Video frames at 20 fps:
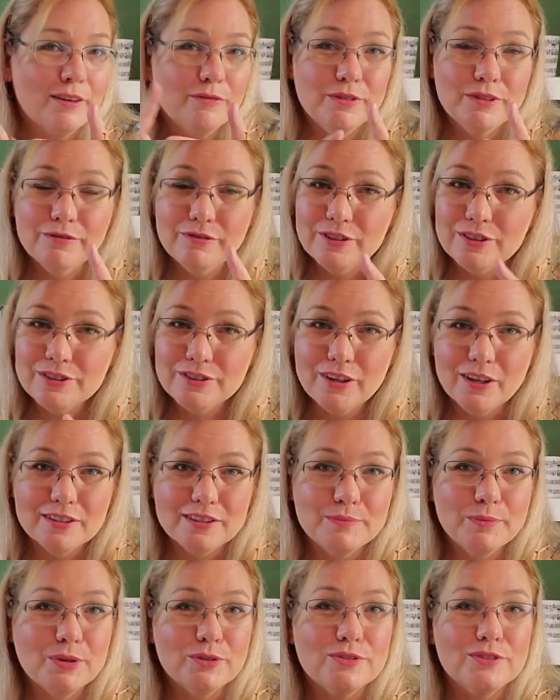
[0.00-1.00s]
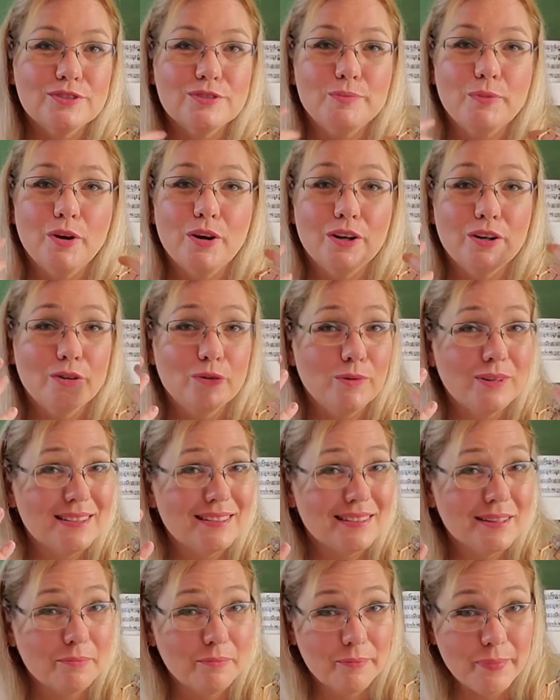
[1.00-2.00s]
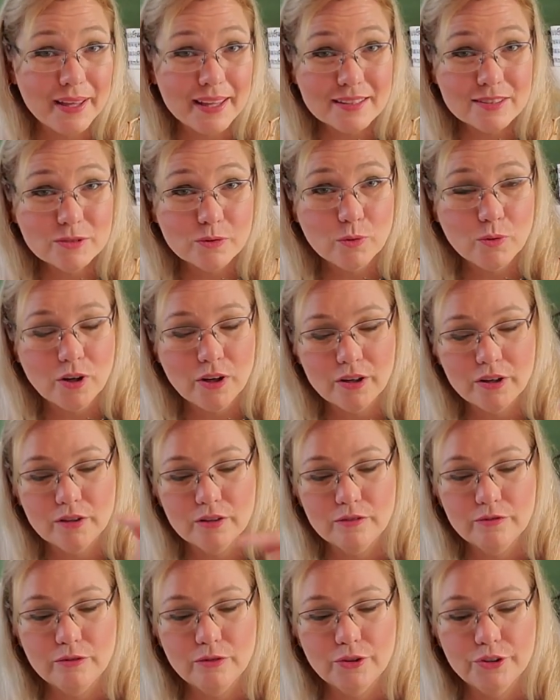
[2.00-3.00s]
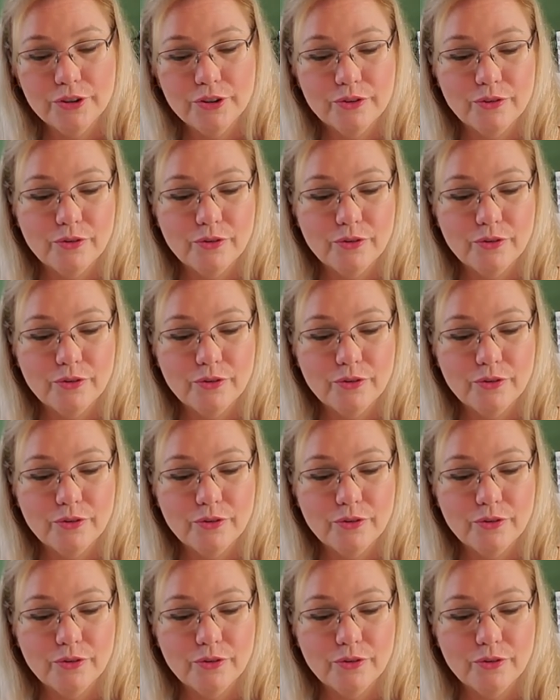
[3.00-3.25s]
reverse osmosis water, what's the best water for your